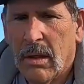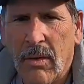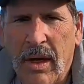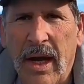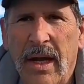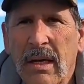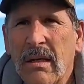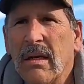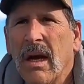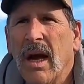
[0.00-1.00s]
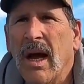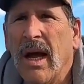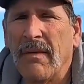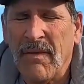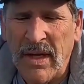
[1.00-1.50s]
Okay,
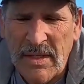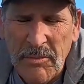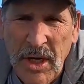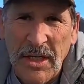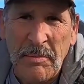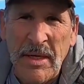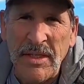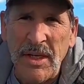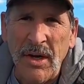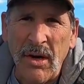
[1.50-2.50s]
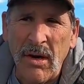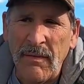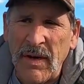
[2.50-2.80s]
I've got some JSBs in here.